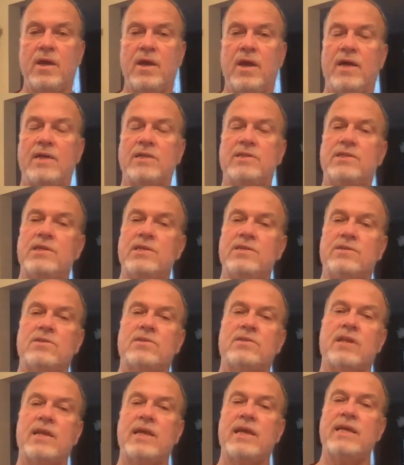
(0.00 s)
Uh,
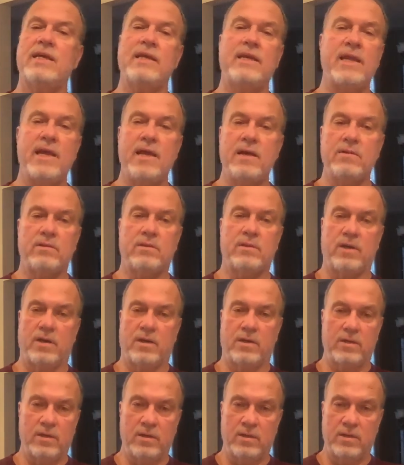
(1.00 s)
Jesus laid it out
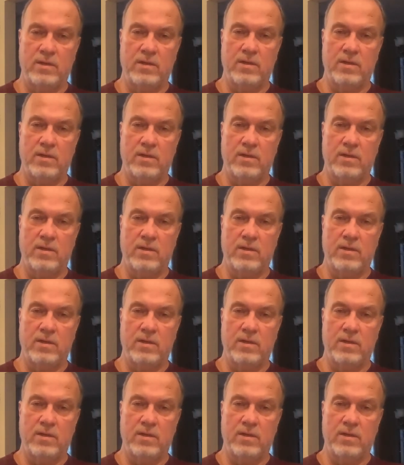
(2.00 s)
there.